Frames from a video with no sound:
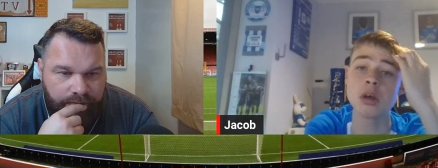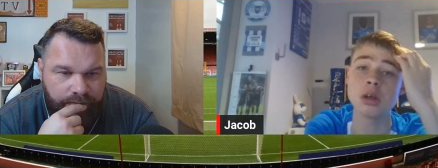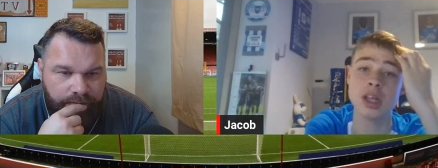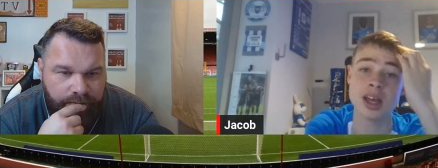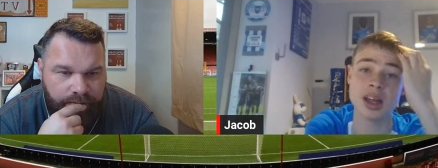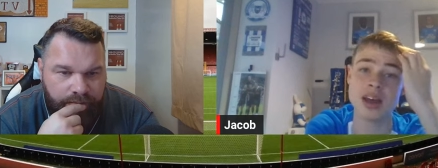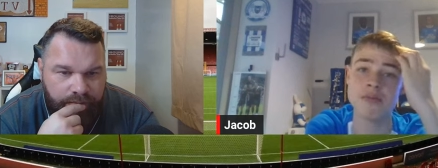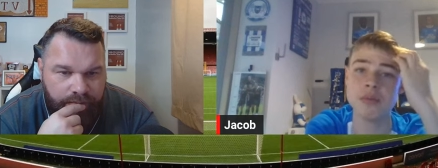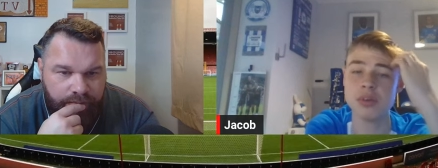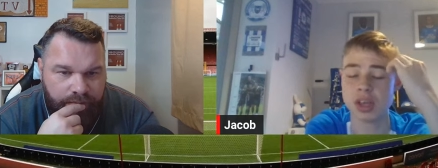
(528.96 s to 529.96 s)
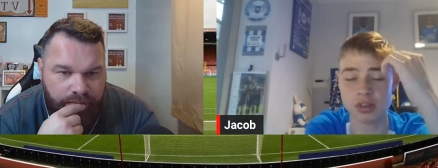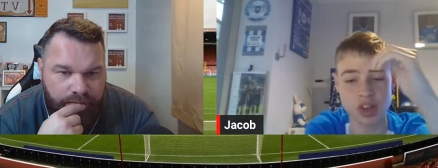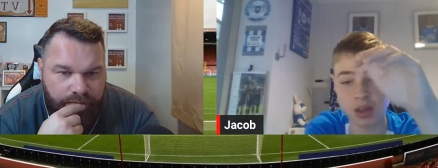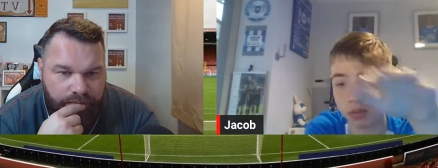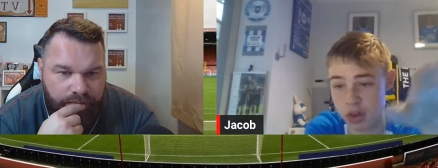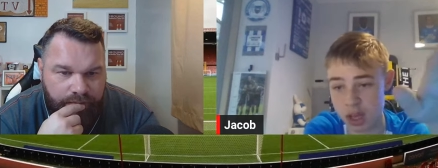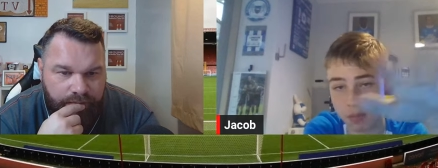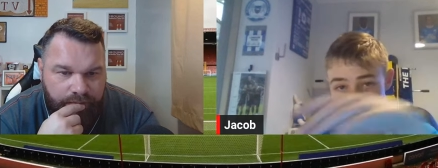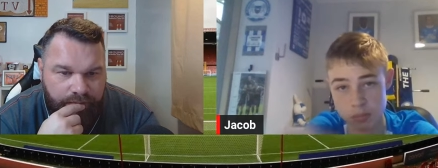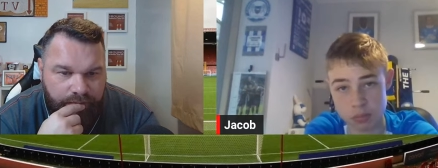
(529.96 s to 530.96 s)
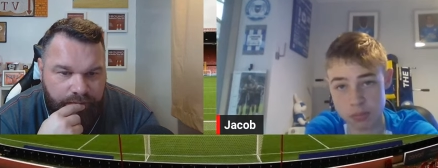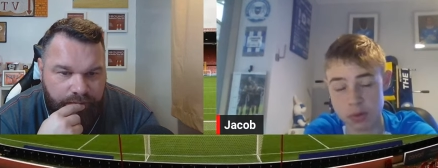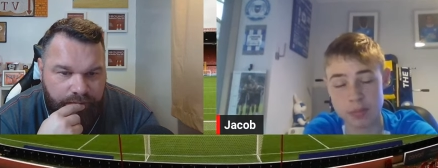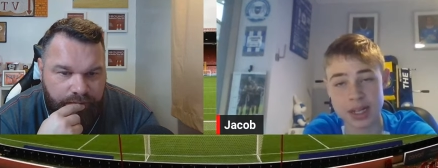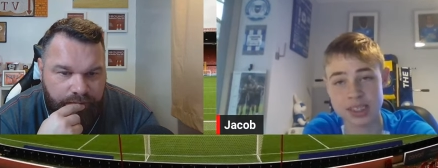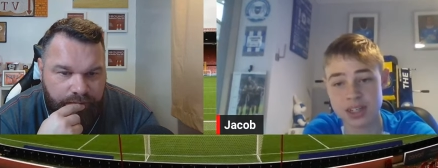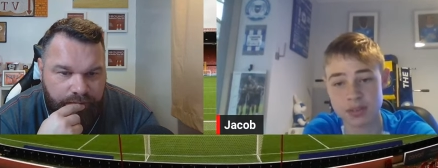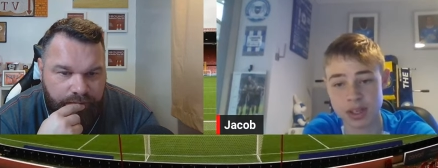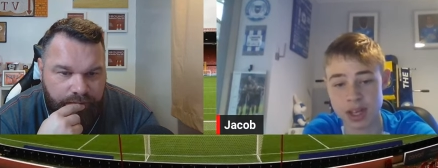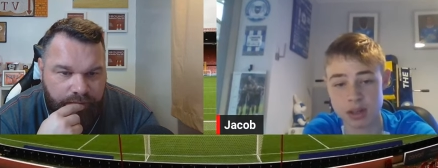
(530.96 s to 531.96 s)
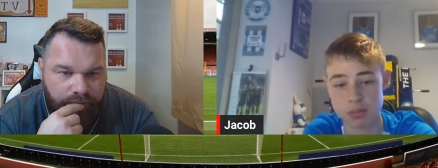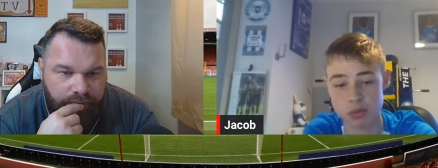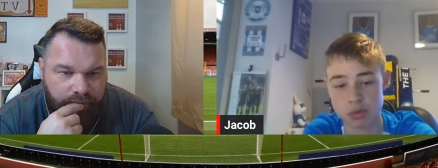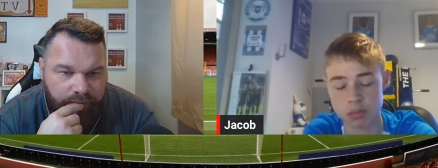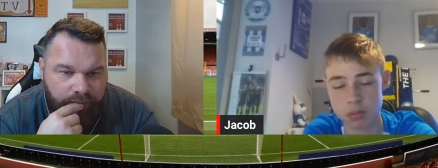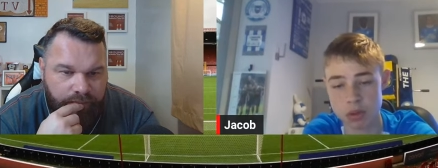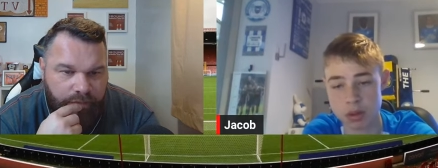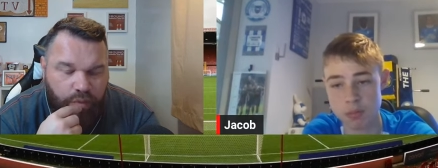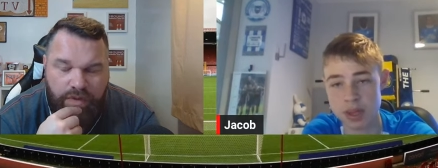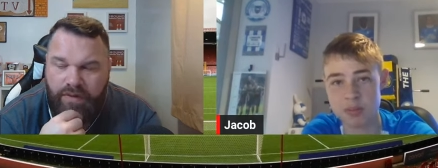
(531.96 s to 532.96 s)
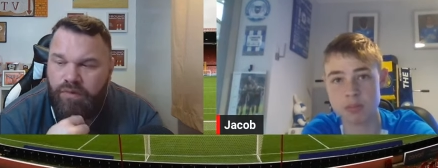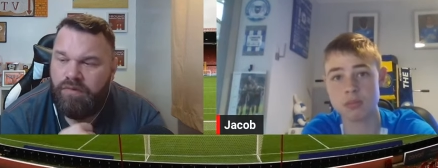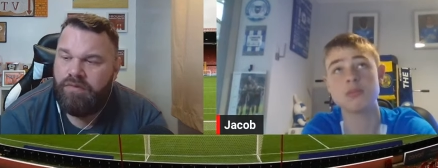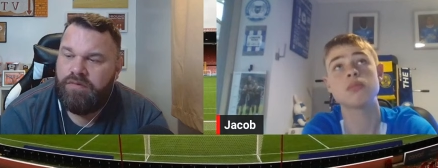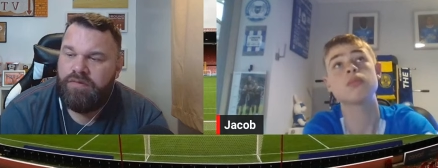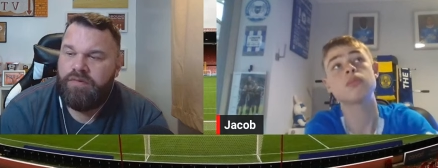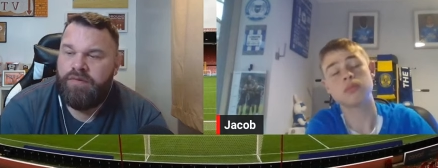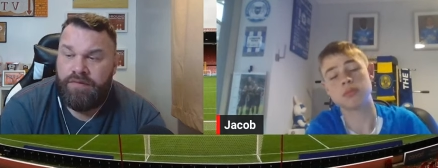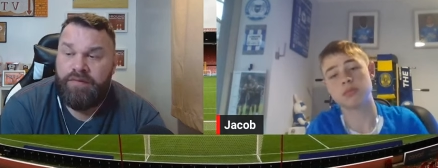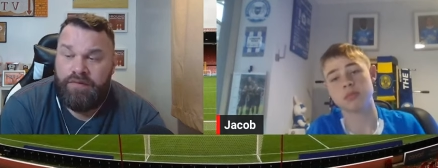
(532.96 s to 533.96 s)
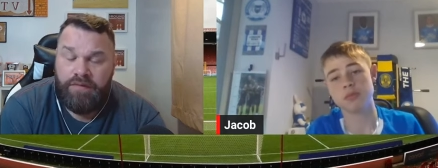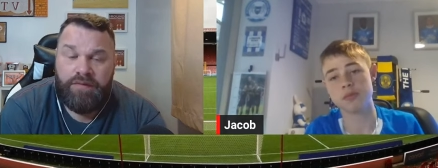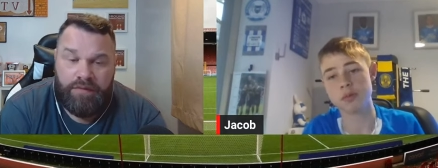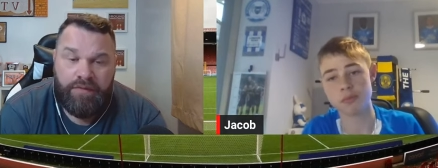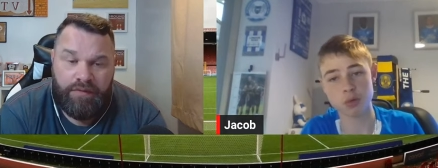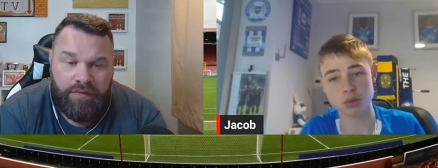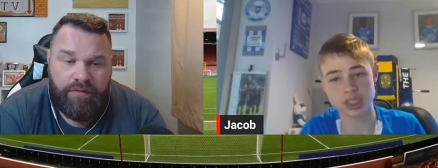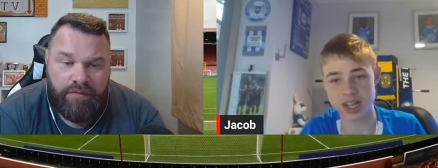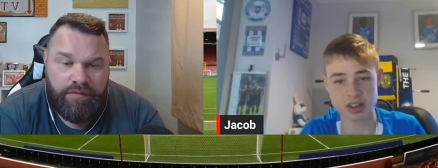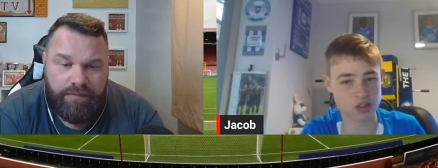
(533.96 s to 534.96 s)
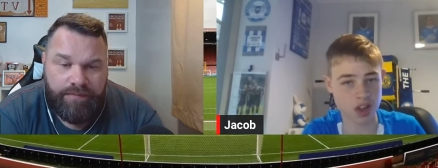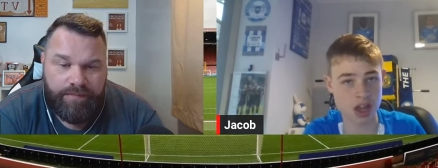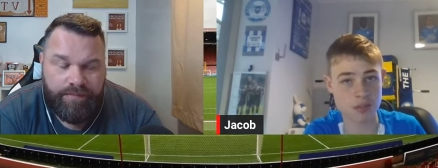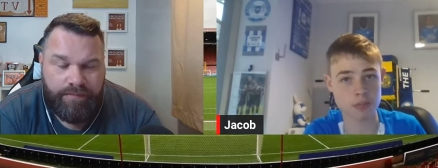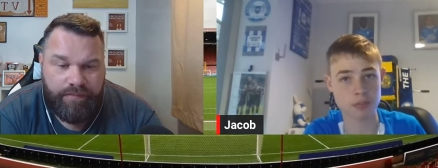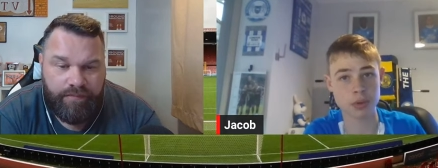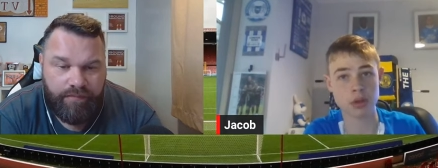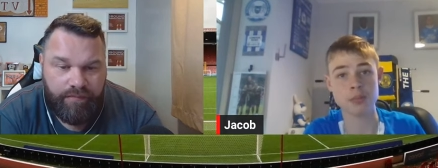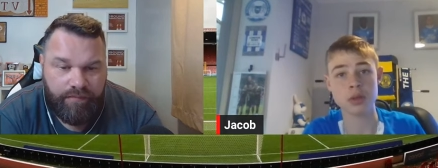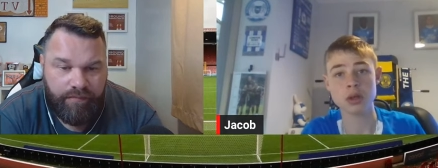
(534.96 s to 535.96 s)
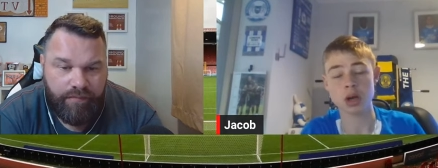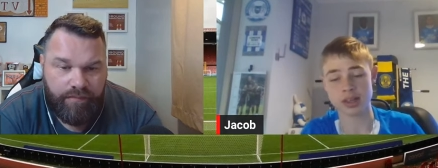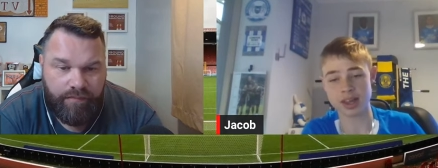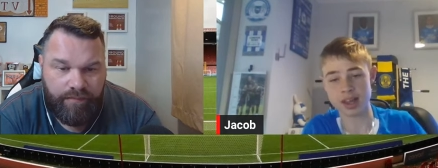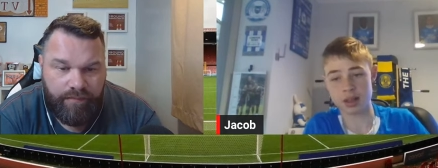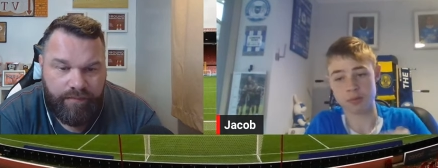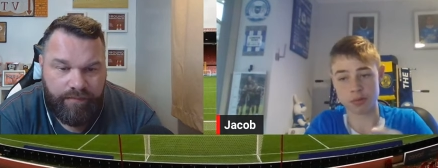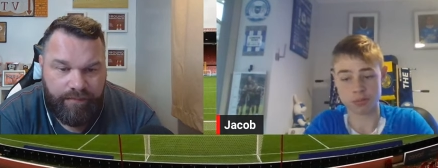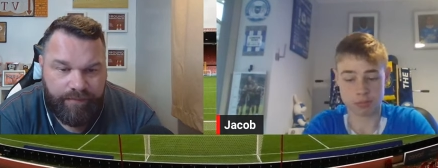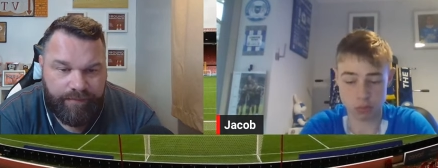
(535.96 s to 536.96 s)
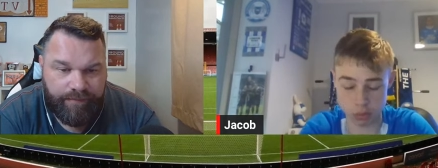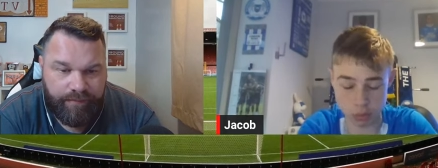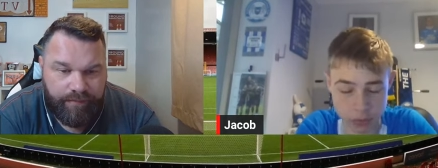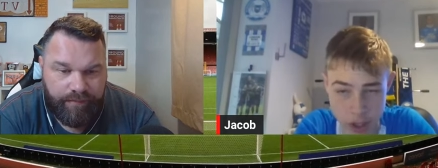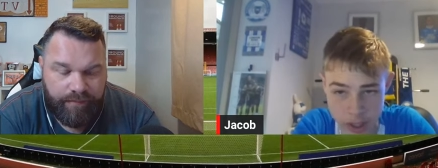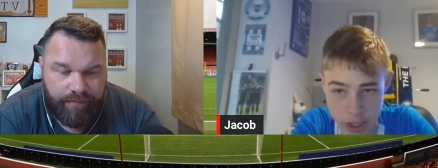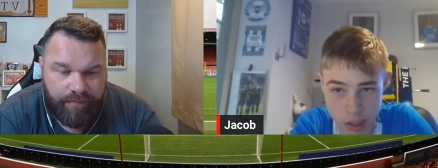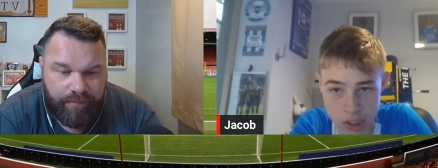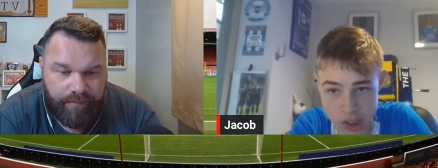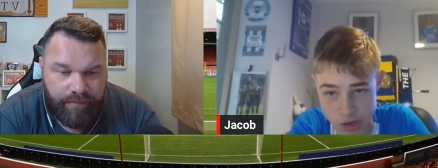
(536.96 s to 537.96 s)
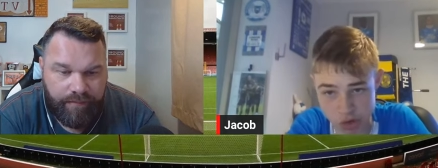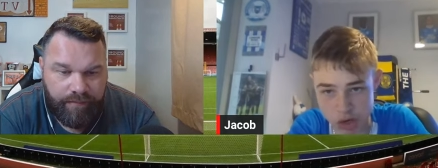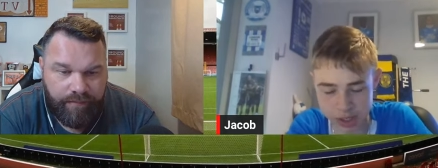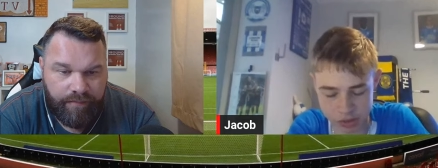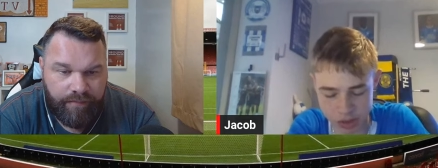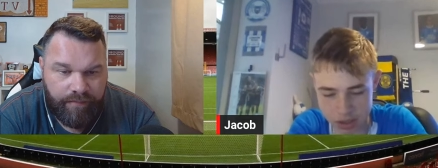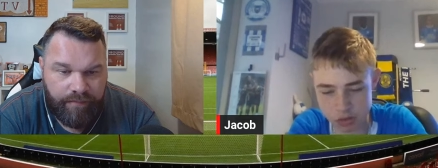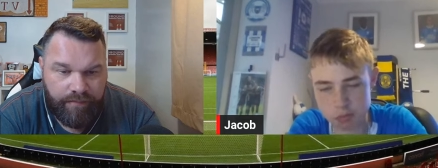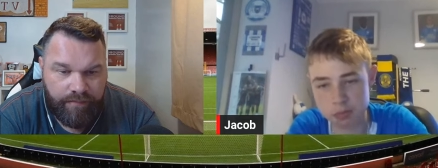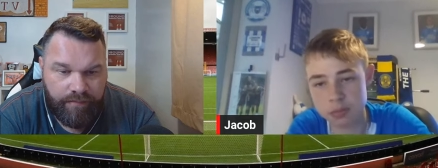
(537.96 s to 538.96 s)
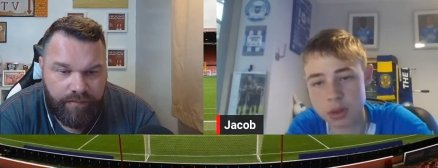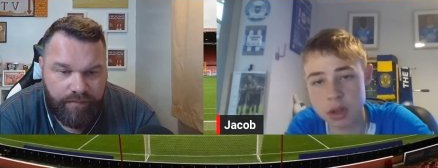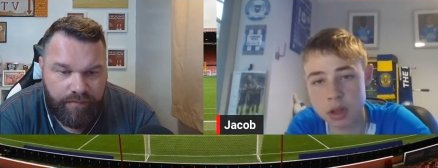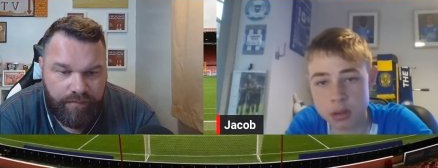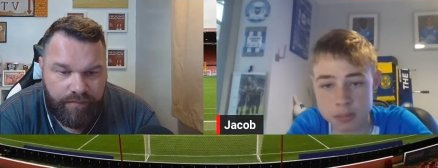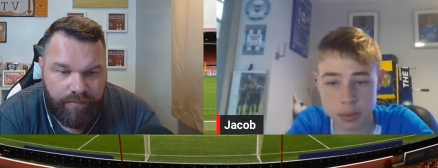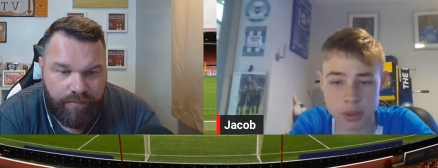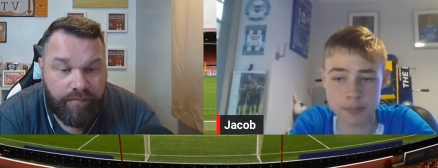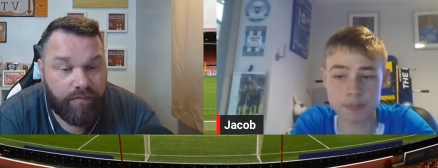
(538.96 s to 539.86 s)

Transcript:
Speaker 1: yeah, yeah, same team for the past seven games. It'd be front forward stay the same, but ideally from on Friday, I'd like to see a striker change. But